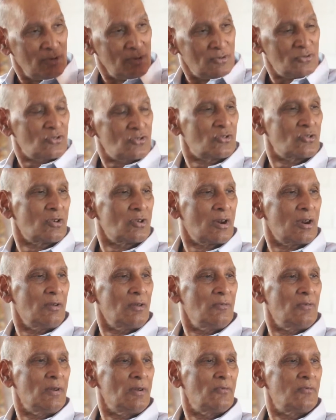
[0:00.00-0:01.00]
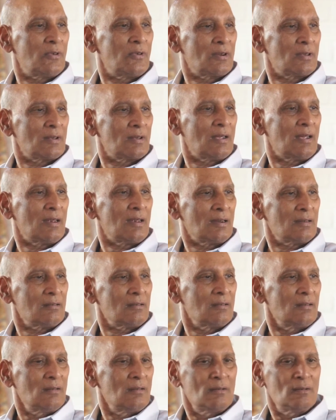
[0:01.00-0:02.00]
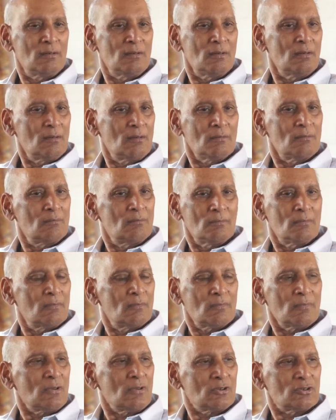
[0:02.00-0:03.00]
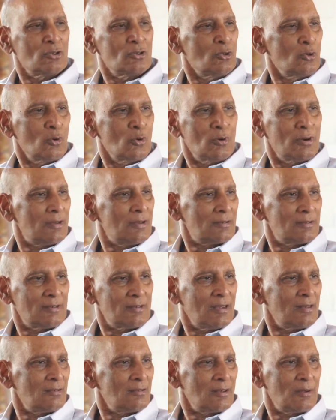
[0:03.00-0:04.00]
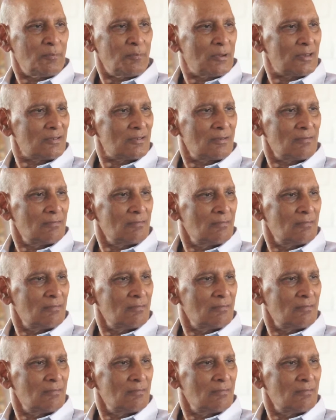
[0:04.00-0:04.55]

striving for that, is no less than tapas.